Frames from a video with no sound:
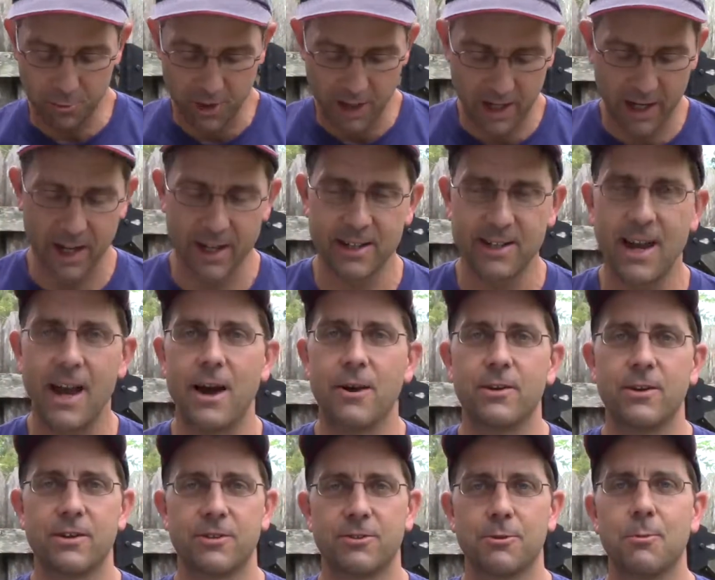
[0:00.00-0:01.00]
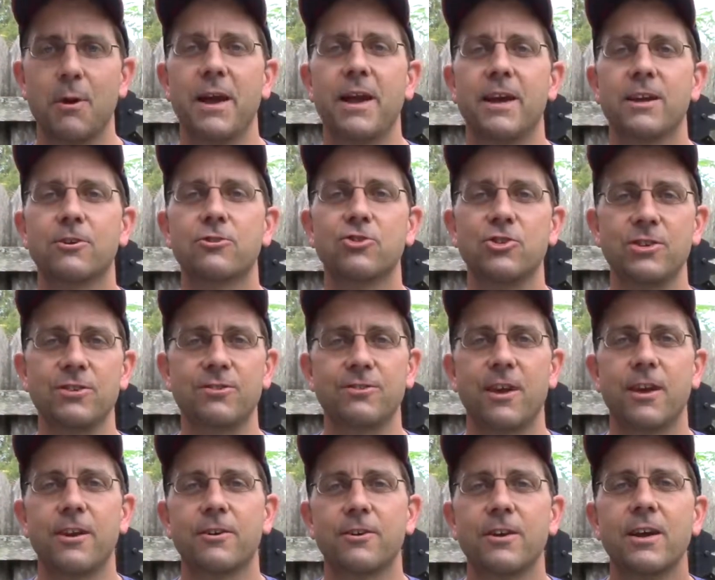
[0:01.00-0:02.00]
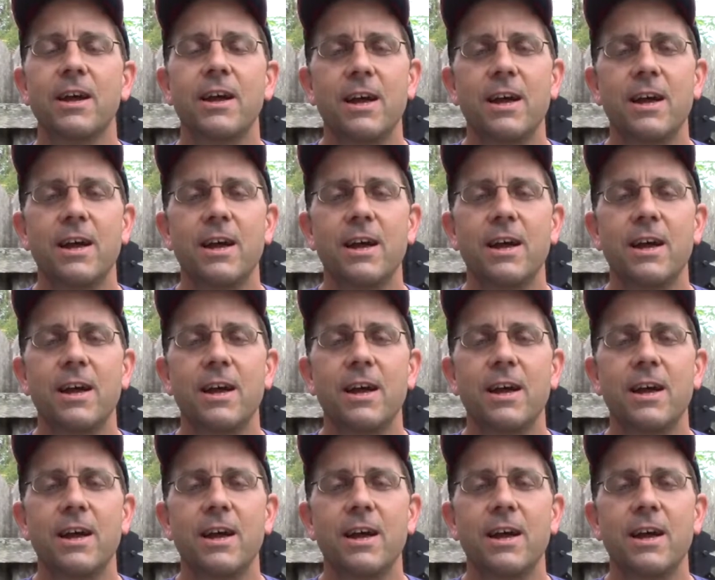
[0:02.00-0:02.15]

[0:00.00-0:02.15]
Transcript: bringing it down into my energy center,